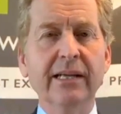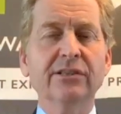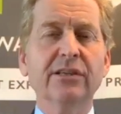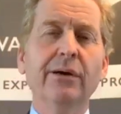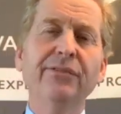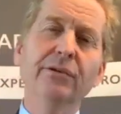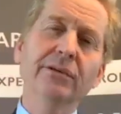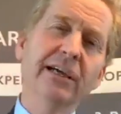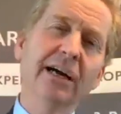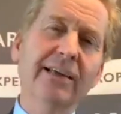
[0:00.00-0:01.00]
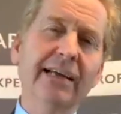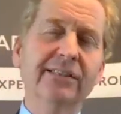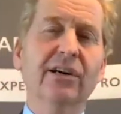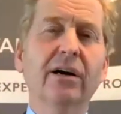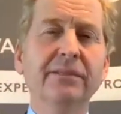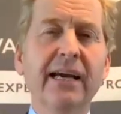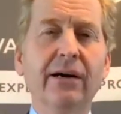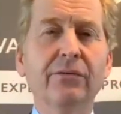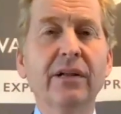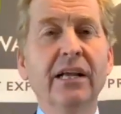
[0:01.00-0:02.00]
So if you can cut that time
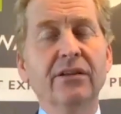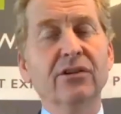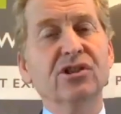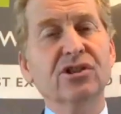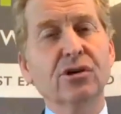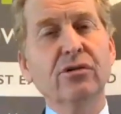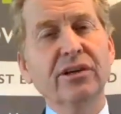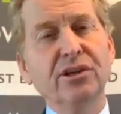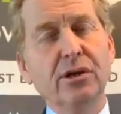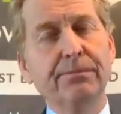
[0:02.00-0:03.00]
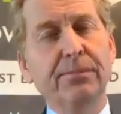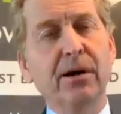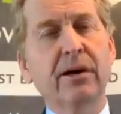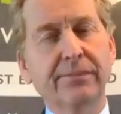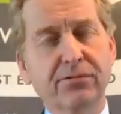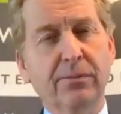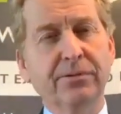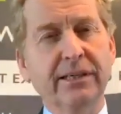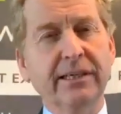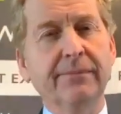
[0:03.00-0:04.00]
down, the sooner you buy the
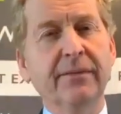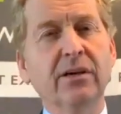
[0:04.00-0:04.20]
property,